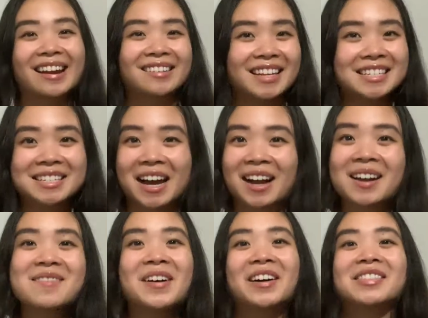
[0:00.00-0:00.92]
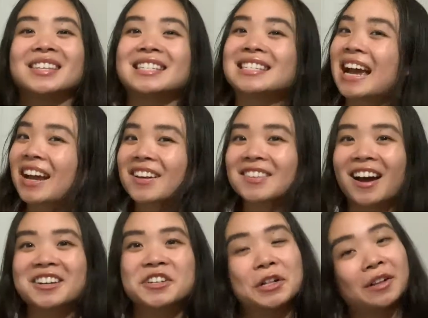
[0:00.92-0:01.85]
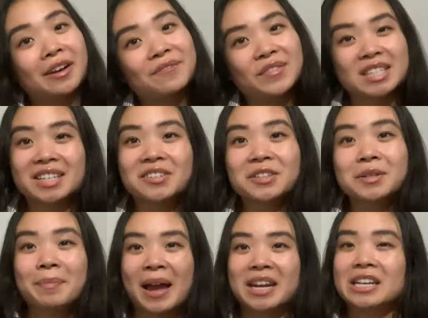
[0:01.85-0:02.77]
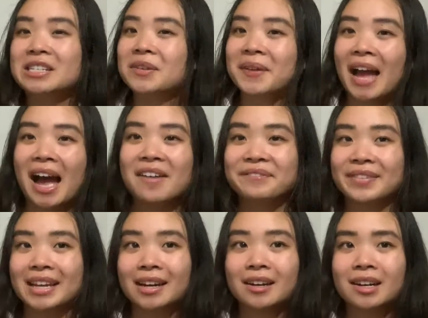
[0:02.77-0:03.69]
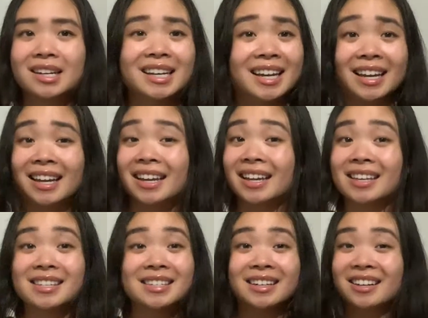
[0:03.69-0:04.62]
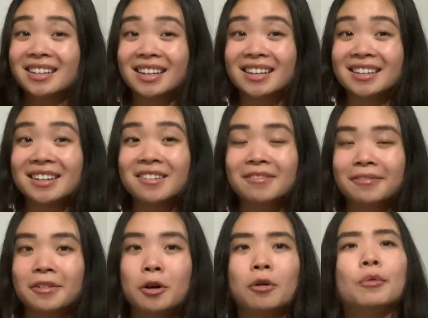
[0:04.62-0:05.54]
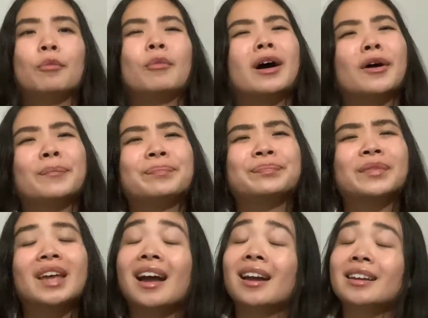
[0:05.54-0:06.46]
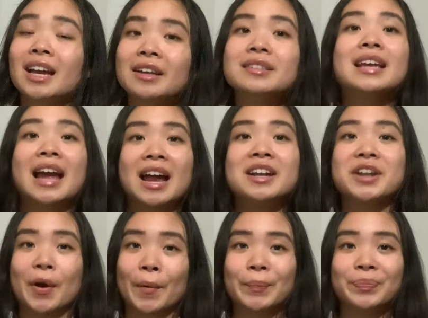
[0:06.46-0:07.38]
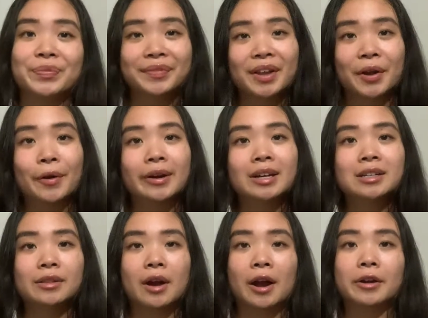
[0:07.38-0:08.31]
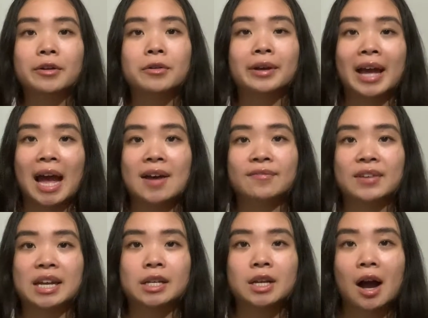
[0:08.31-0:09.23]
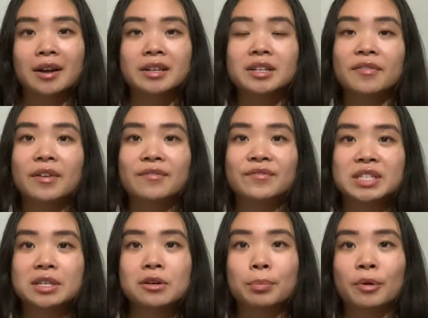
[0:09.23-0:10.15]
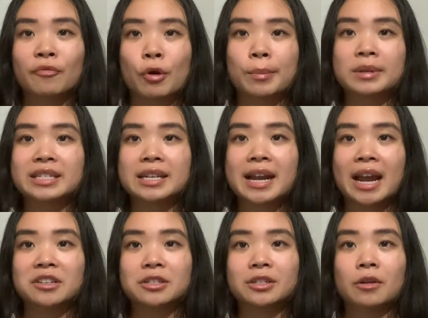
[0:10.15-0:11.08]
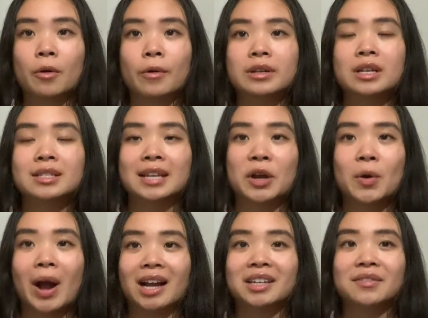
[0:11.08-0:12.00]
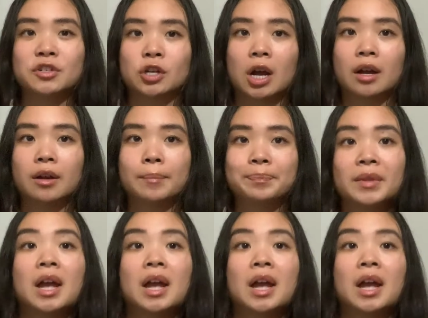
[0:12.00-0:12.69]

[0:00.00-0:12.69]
there, let's talk about the psychological and physical dependence of caffeine. Is it addictive? Well, yes and no. According to the article Caffeine, Cognitive and Physical Performance Enhancer or Psychoactive Drug,